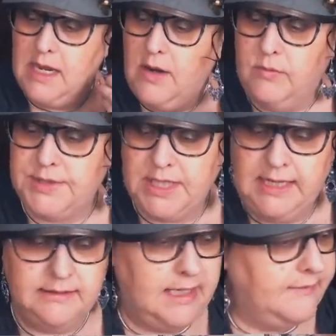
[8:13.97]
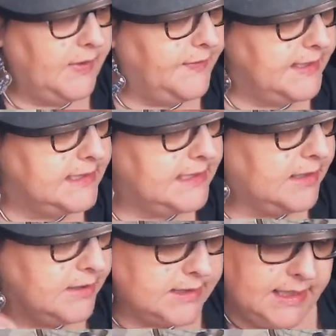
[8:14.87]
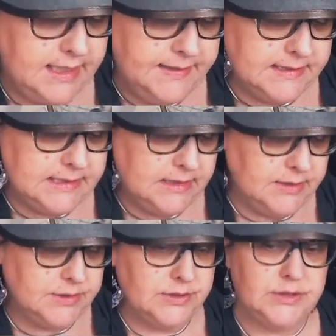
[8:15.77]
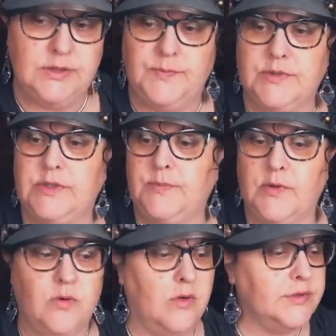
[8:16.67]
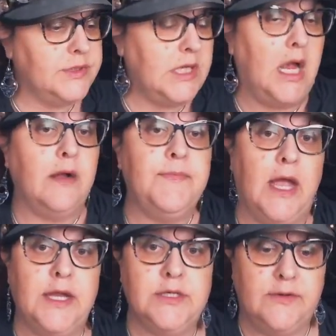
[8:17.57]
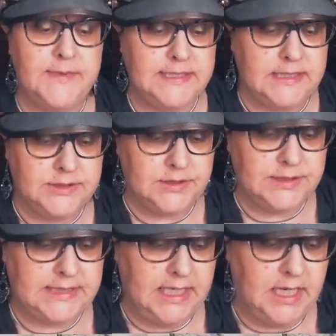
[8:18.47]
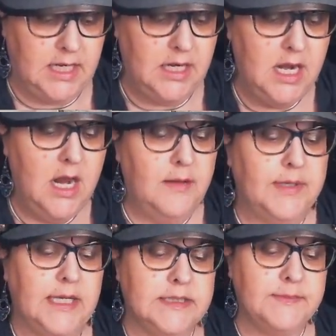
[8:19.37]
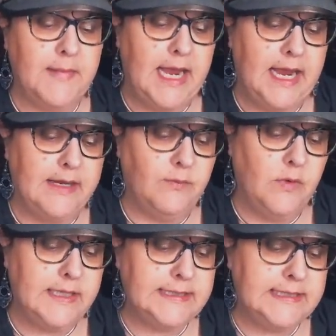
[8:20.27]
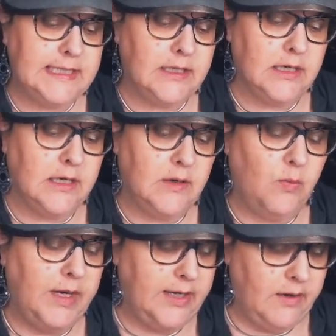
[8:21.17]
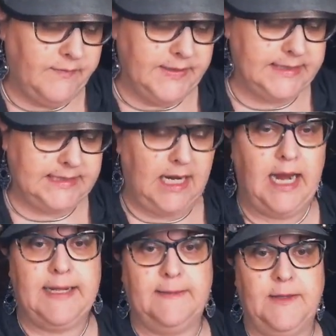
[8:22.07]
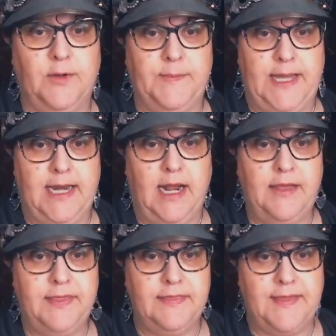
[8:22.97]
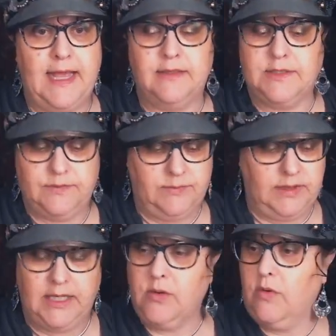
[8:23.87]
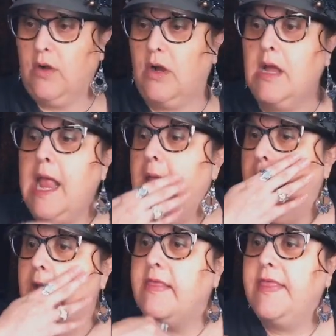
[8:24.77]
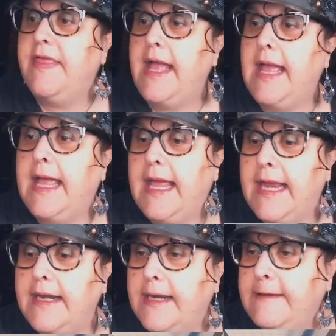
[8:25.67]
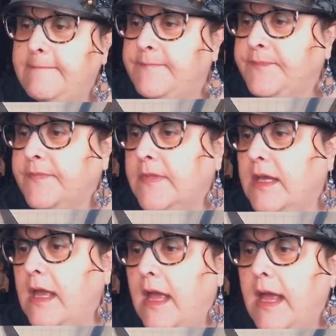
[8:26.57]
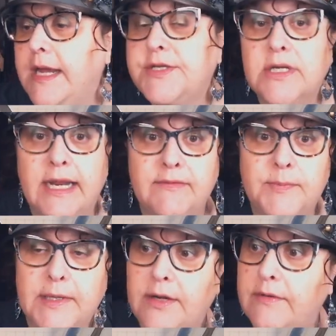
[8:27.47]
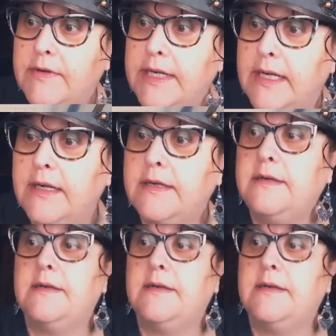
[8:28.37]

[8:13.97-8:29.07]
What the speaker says: which I love all these stickers. I think the stickers are super, super cool. So now I do have my scissors here because my one sticker went over the side a little bit. I think that looks really cool. And then I should have a pin over here.